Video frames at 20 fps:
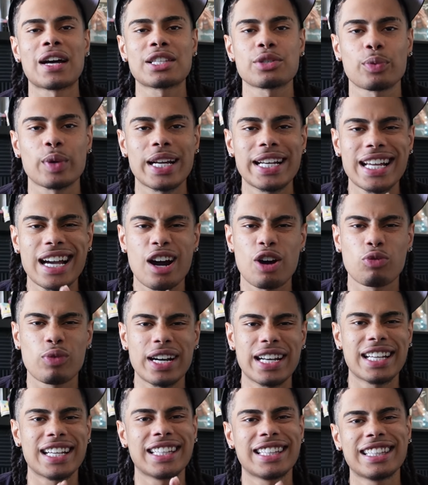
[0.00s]
I had to rate it, I'll
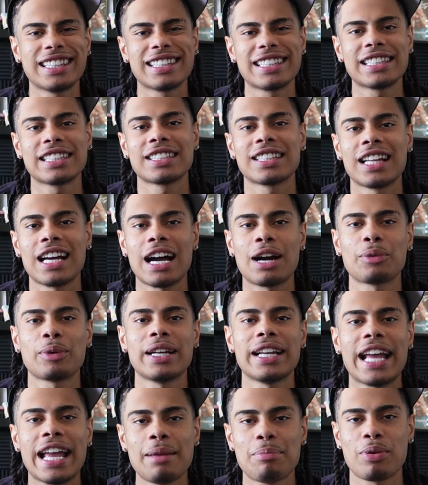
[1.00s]
rate it I'll
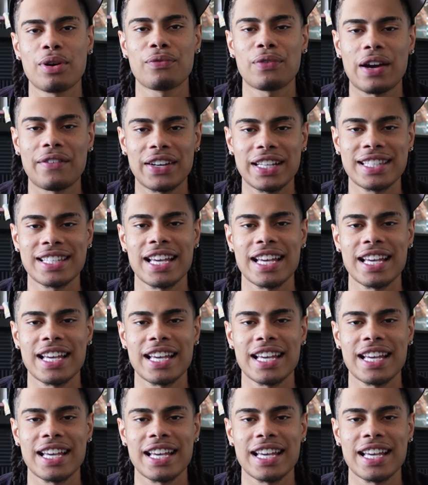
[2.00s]
rate it 8.5 out of